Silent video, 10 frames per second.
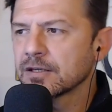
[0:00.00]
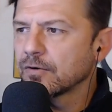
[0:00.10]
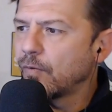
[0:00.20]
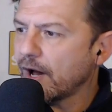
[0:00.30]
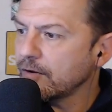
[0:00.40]

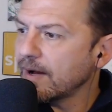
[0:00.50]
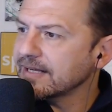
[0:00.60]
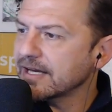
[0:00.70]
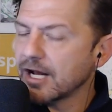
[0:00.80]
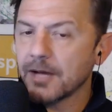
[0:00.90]
Why do I
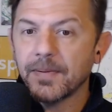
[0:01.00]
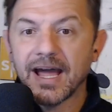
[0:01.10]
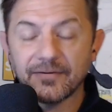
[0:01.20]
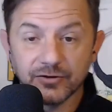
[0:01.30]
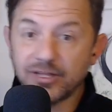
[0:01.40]
get up
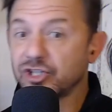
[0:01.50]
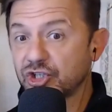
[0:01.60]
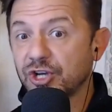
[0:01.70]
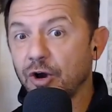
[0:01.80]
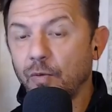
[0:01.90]
after this
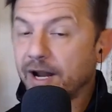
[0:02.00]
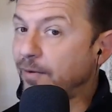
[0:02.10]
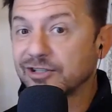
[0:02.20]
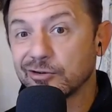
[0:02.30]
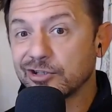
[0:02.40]
show? Why do
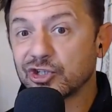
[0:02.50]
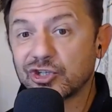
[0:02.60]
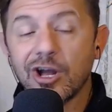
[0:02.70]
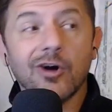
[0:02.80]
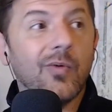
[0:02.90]
I do this
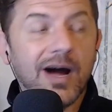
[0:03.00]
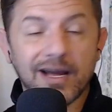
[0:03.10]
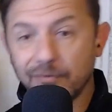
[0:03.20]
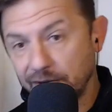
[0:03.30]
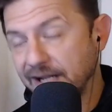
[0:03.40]
show?
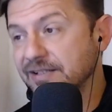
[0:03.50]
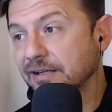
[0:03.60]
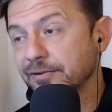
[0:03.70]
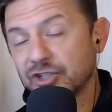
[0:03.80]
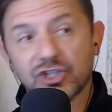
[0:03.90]
Why when I
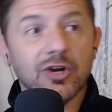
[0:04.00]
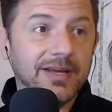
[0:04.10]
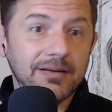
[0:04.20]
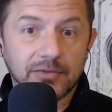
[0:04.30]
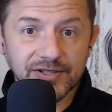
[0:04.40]
done this show,
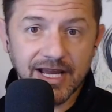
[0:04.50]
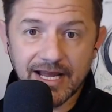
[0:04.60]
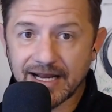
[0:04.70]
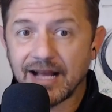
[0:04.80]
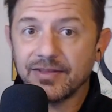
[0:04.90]
me and Marissa
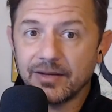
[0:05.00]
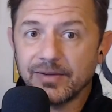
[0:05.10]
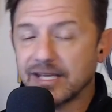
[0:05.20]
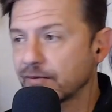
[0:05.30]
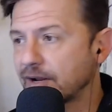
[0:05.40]
hang out and then we
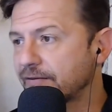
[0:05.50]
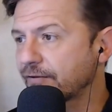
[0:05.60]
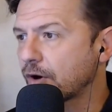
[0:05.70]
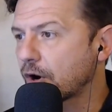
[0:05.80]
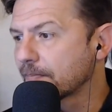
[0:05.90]
get ready
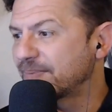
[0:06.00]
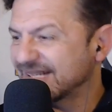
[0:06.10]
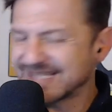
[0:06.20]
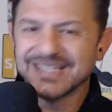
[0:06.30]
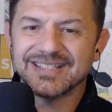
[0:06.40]
for our
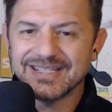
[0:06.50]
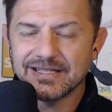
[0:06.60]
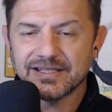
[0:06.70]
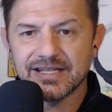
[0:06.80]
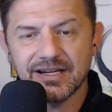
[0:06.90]

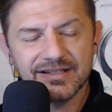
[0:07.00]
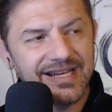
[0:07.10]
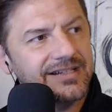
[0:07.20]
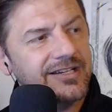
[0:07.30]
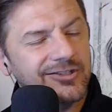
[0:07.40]
businesses and
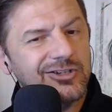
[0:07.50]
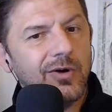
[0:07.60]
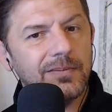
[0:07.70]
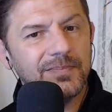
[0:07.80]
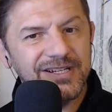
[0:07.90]
attending to
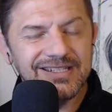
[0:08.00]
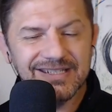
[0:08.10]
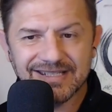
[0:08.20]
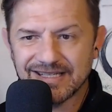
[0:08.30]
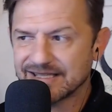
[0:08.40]
our
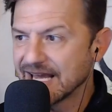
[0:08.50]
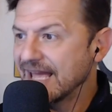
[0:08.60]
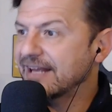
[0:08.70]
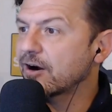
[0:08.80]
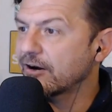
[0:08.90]
businesses
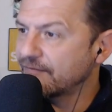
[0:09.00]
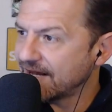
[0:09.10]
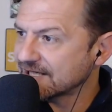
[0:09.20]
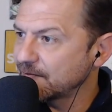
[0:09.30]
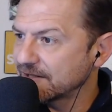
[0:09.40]
and our
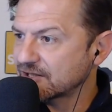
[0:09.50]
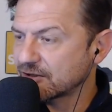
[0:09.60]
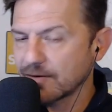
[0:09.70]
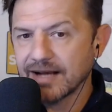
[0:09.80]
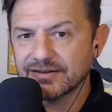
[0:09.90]
investments
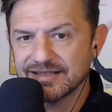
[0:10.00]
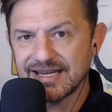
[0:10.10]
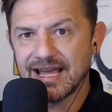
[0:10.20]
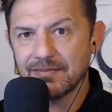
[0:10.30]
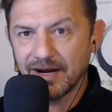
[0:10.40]
throughout the
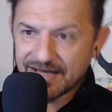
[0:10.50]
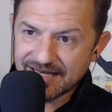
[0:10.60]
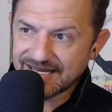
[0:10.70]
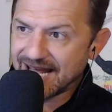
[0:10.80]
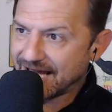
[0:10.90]
day.
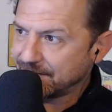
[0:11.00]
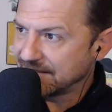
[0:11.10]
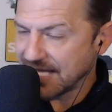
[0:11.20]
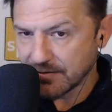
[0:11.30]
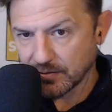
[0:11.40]
Monday's an admin
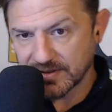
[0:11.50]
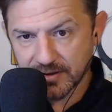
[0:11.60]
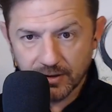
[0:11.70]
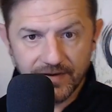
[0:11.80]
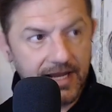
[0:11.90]
day where we
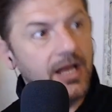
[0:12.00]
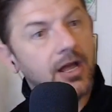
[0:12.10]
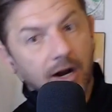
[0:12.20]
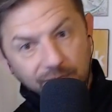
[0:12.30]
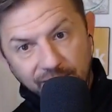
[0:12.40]
survey our